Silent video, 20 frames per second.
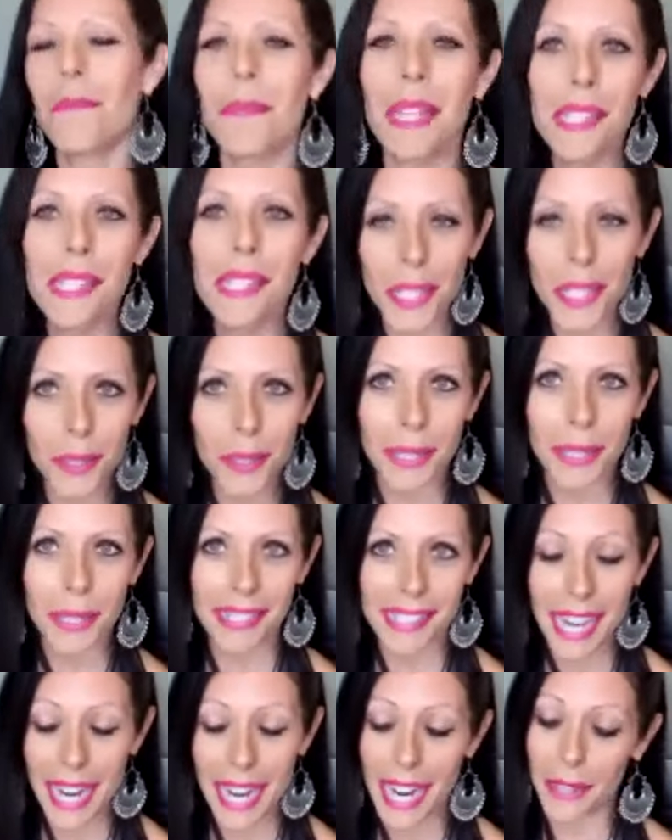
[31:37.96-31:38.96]
Until one
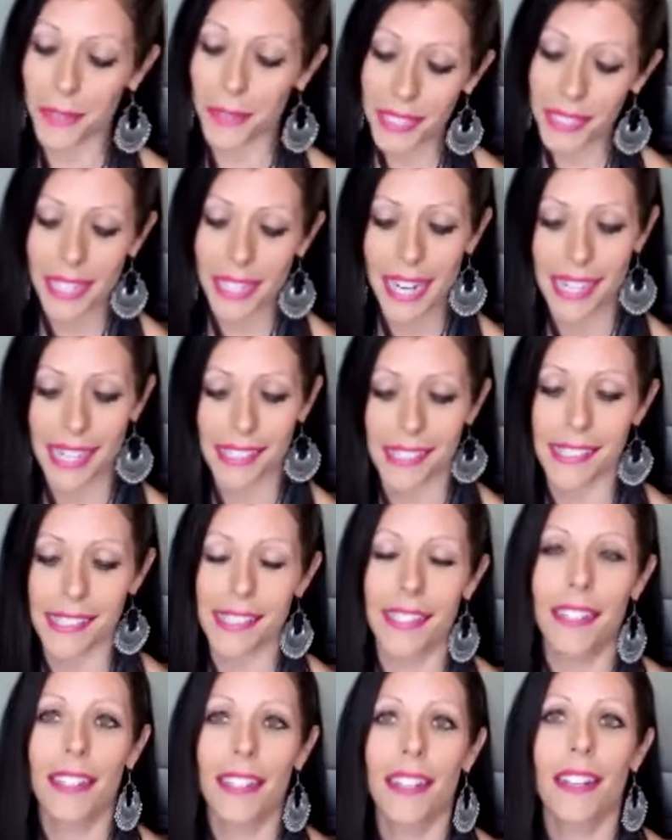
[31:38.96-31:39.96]
day I realized,
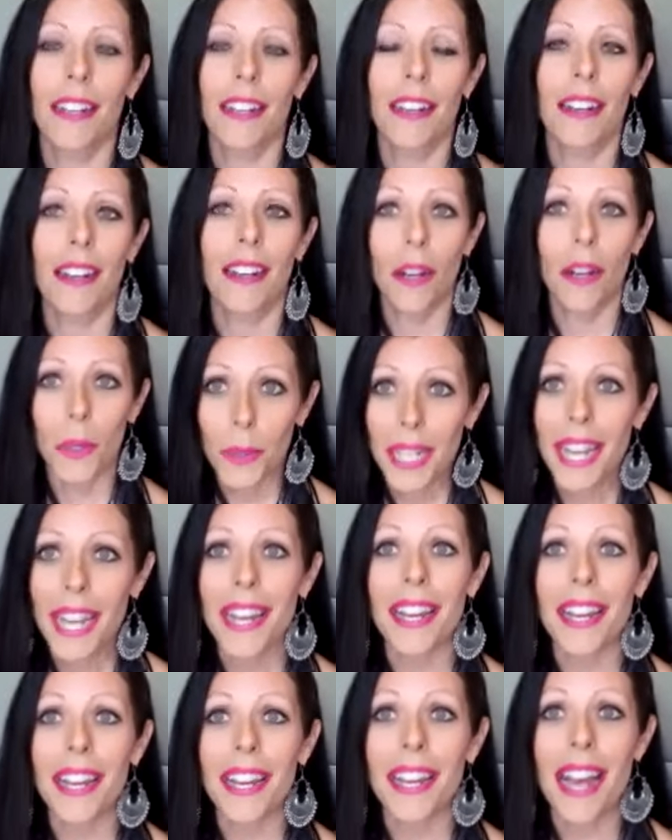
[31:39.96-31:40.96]

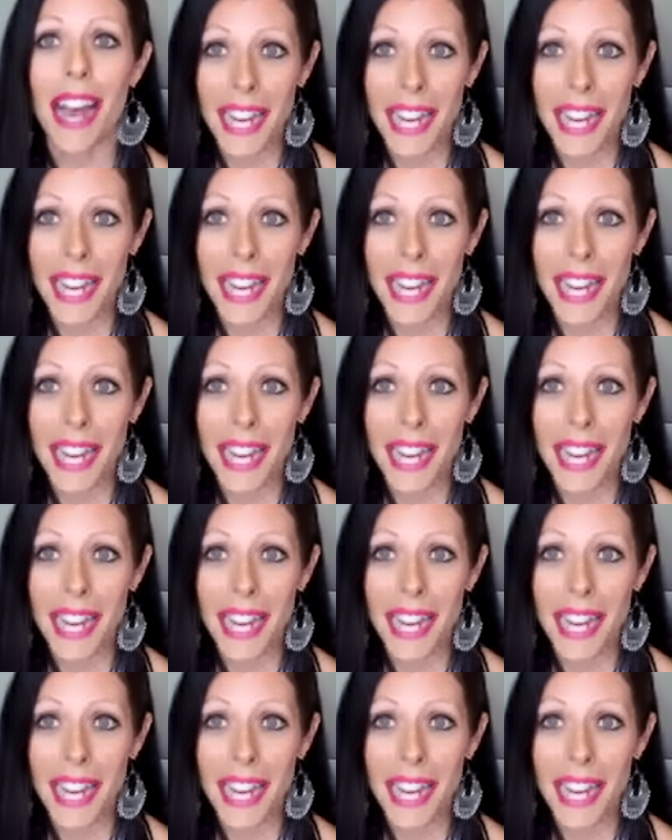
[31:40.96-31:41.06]
okay,